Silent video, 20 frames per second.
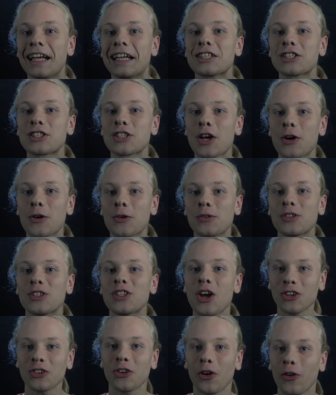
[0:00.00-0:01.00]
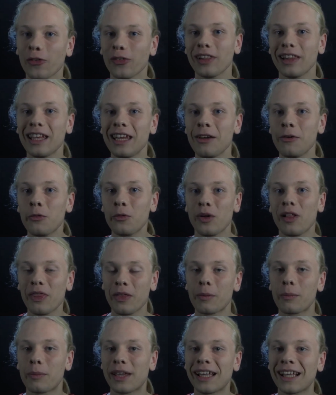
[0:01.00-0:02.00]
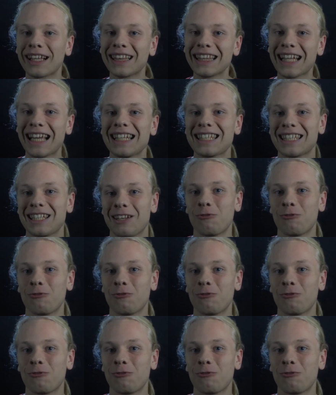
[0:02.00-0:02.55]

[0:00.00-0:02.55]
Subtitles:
So not only will there be less